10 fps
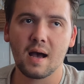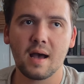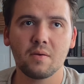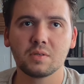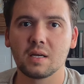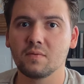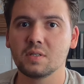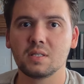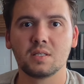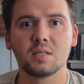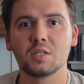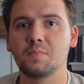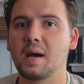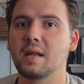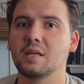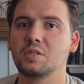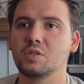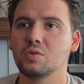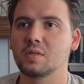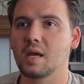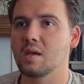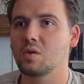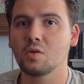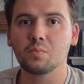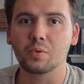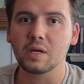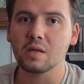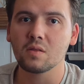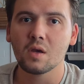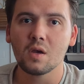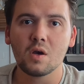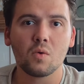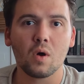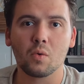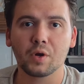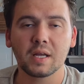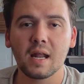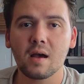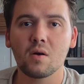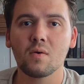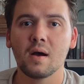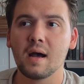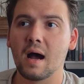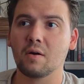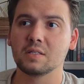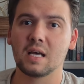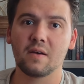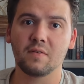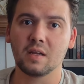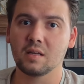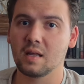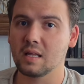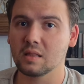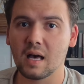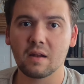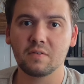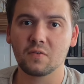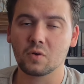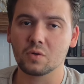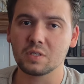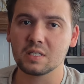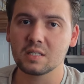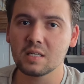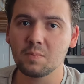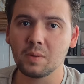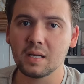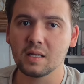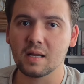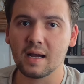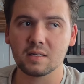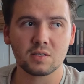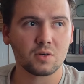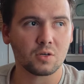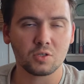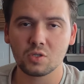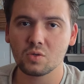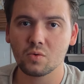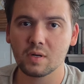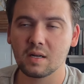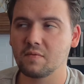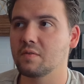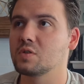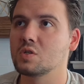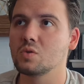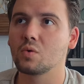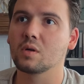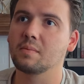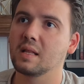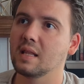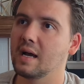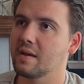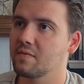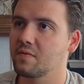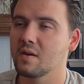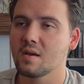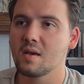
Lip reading: I was having such bad issues. I couldn't breathe while working out. I was having a lot of difficulty sleeping. I had started snoring. I've never snored in my life.